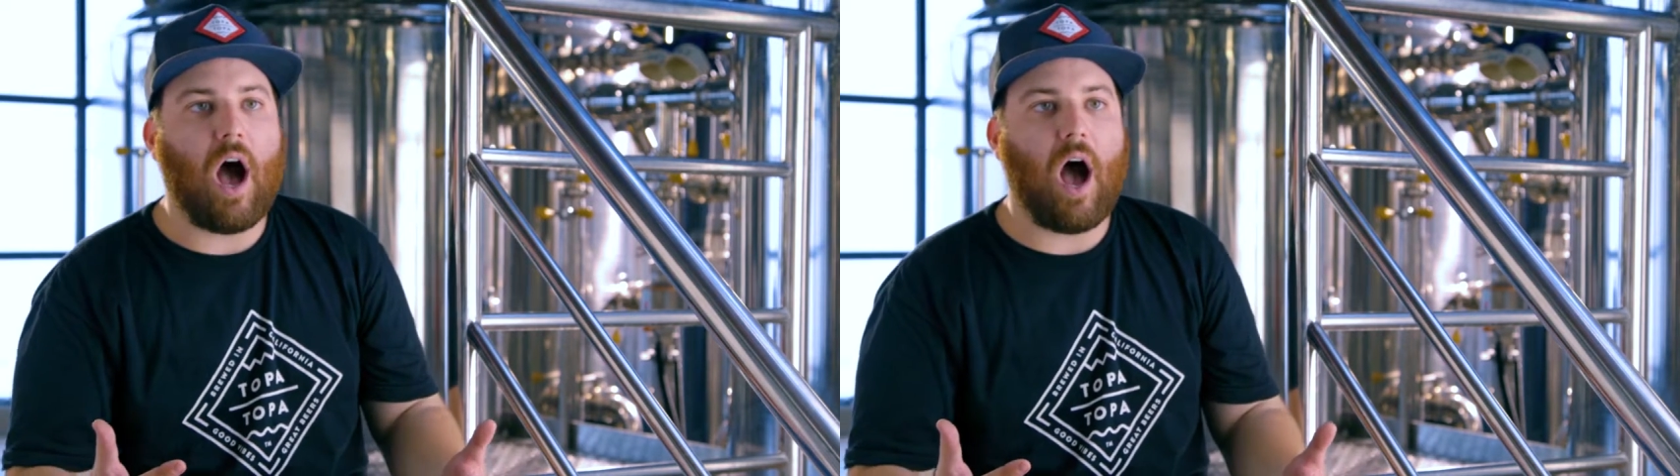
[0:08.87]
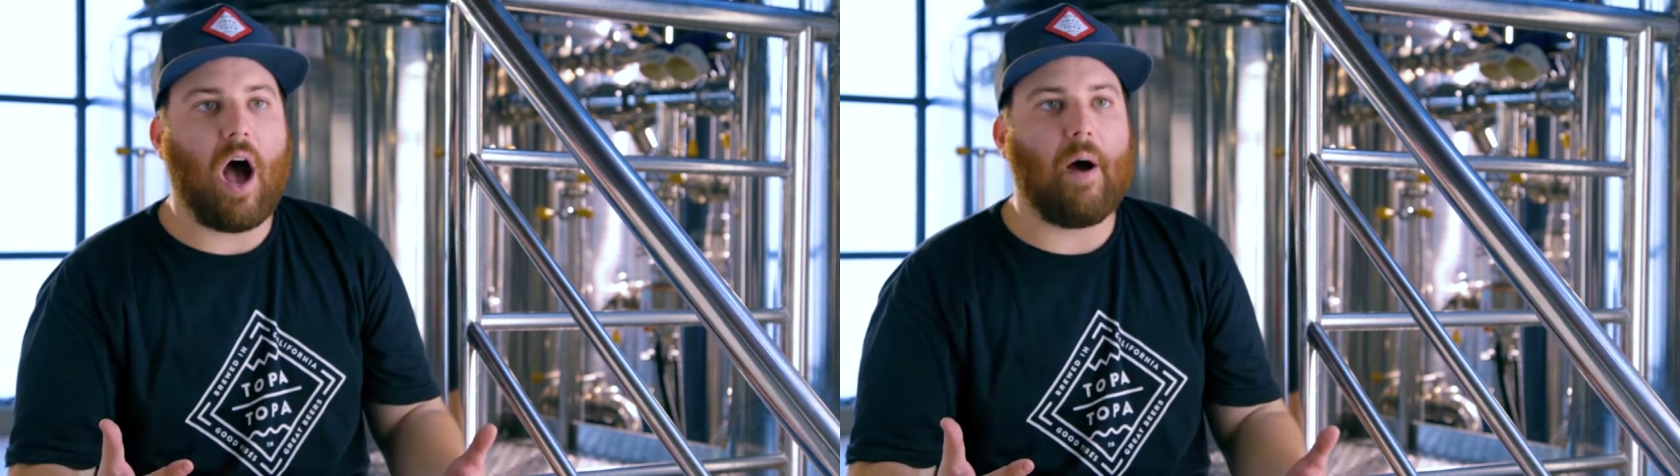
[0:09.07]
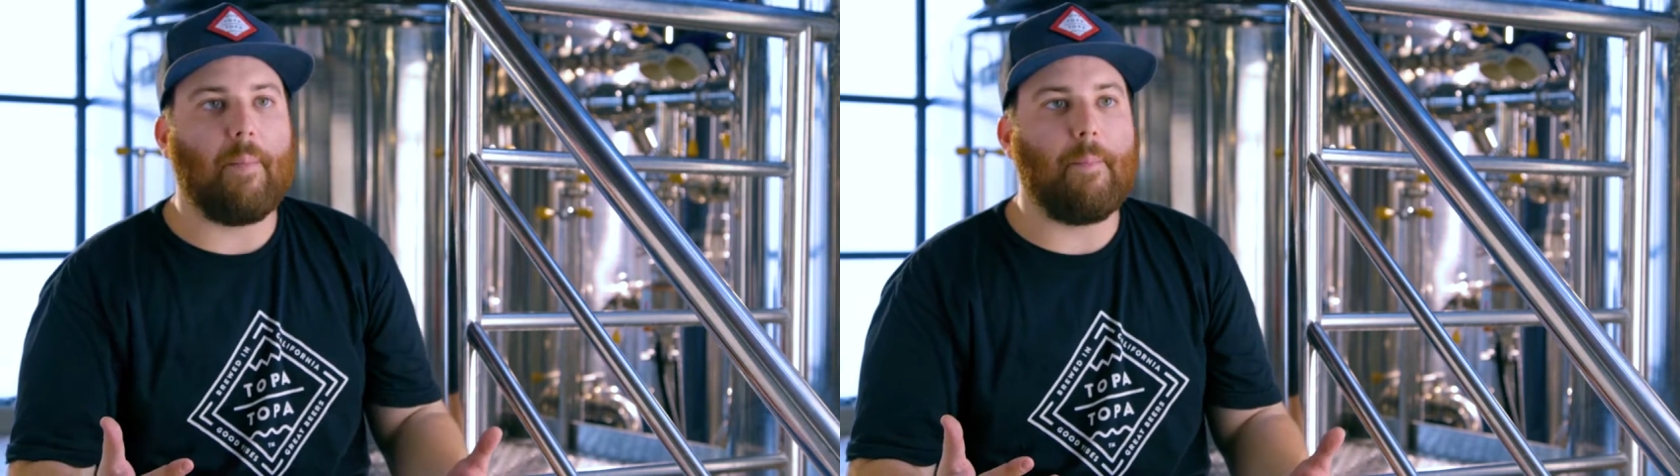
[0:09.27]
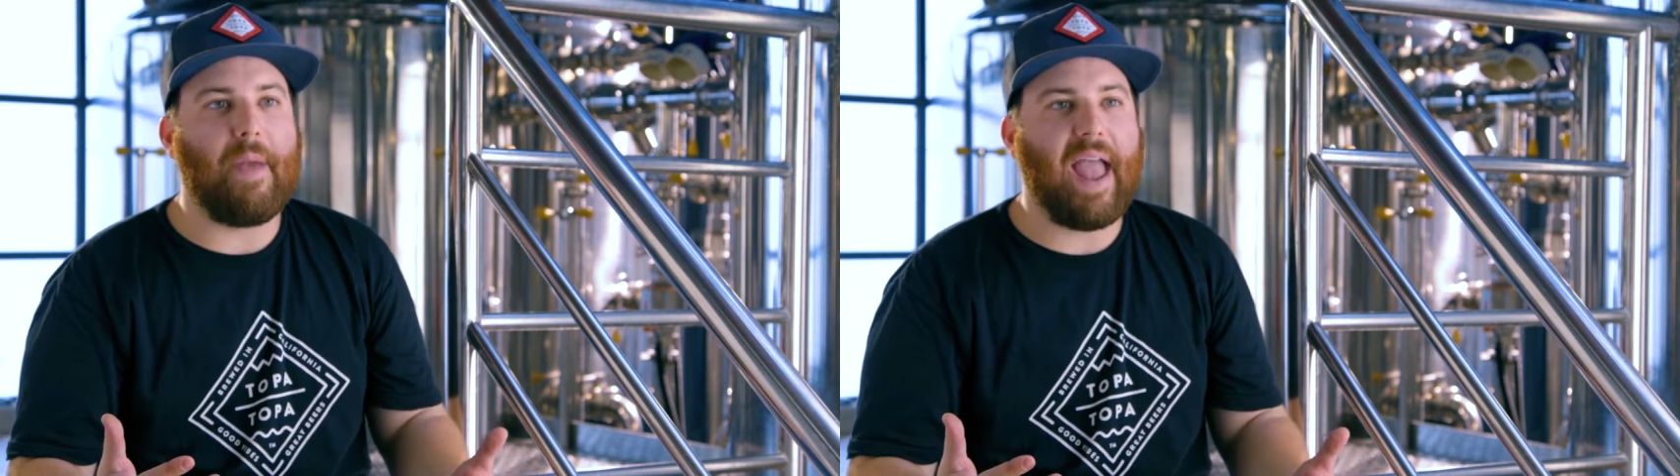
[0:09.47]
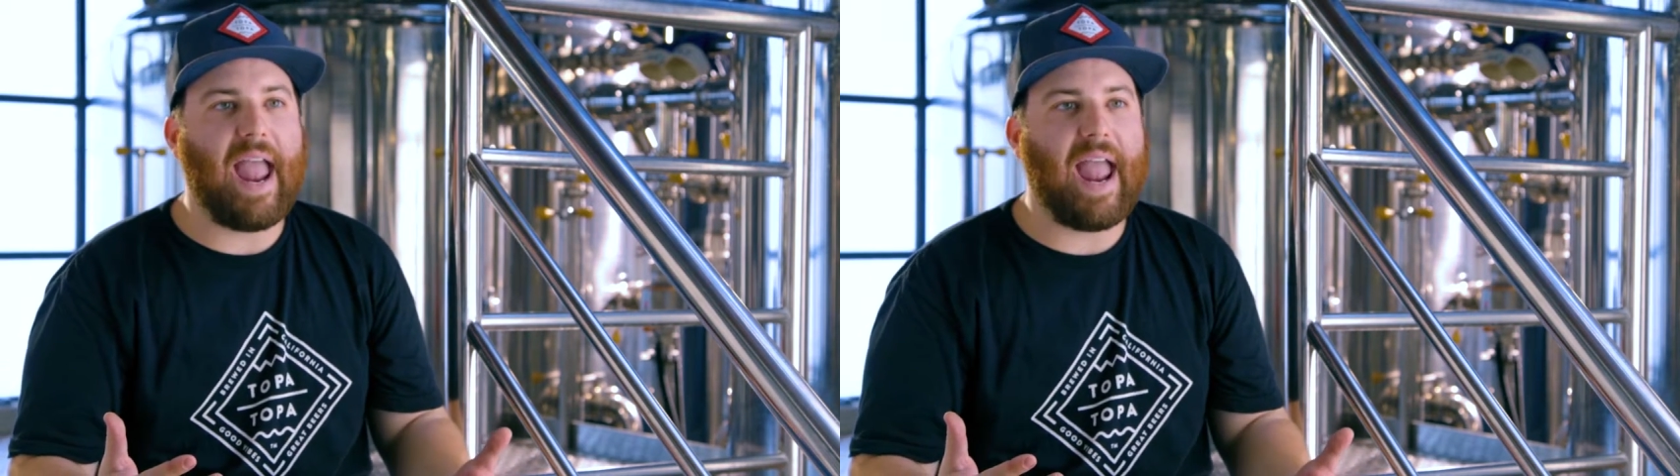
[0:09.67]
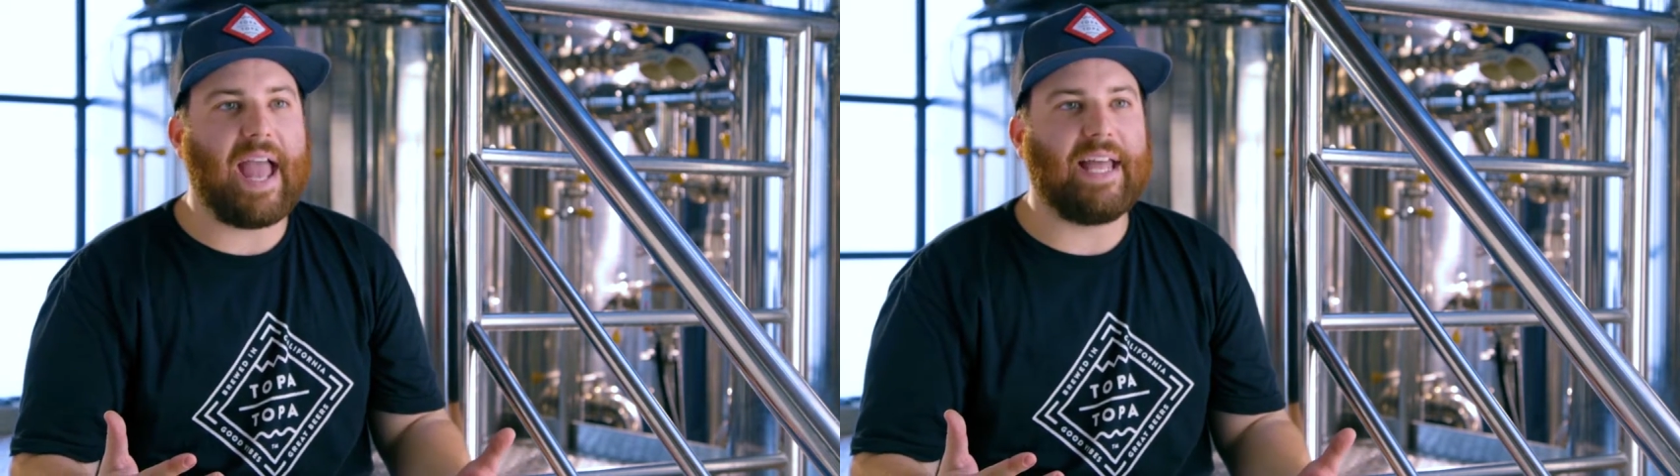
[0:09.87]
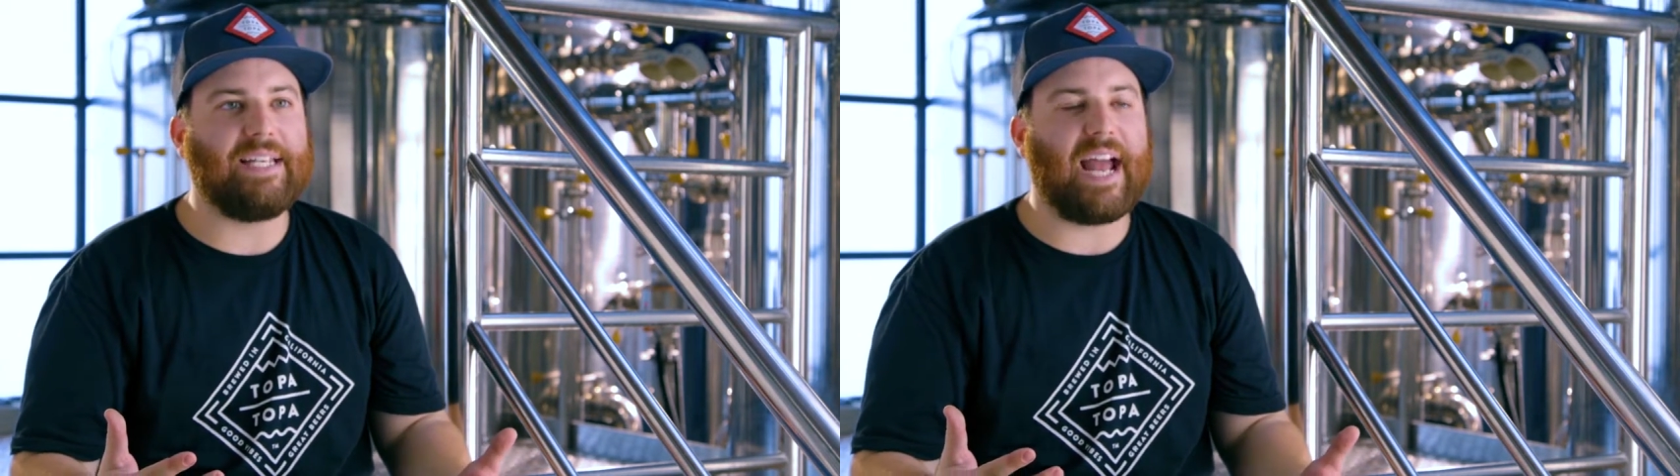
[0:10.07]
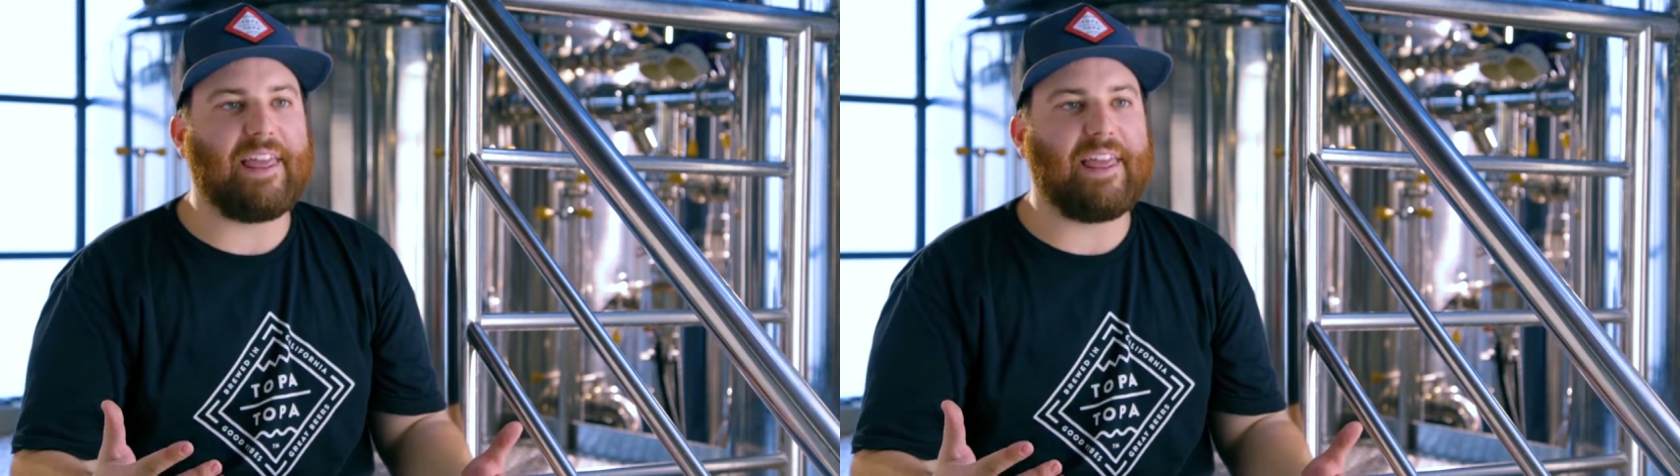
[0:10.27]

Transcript: And